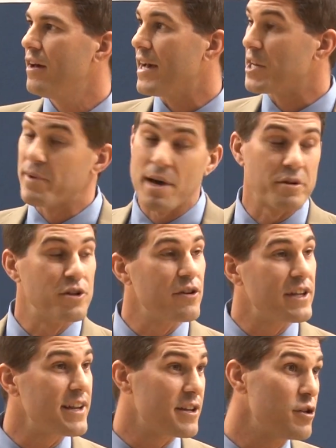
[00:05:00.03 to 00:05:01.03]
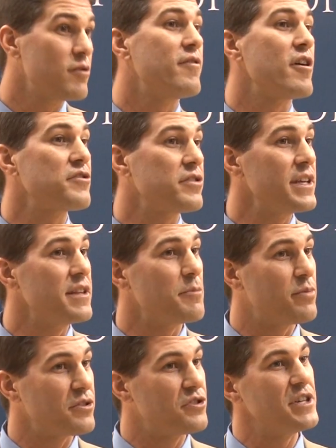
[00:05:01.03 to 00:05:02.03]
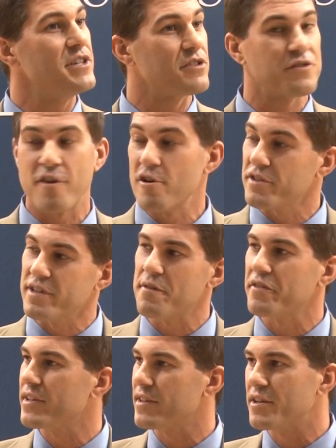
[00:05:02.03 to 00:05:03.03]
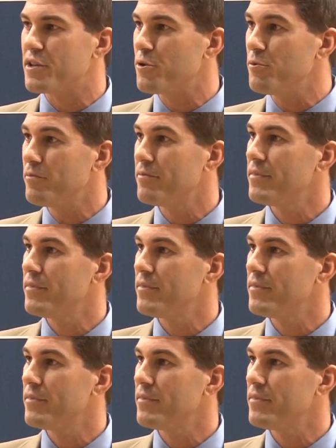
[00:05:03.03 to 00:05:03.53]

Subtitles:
And to be able to do it at a university that puts Jesus first in everything they do,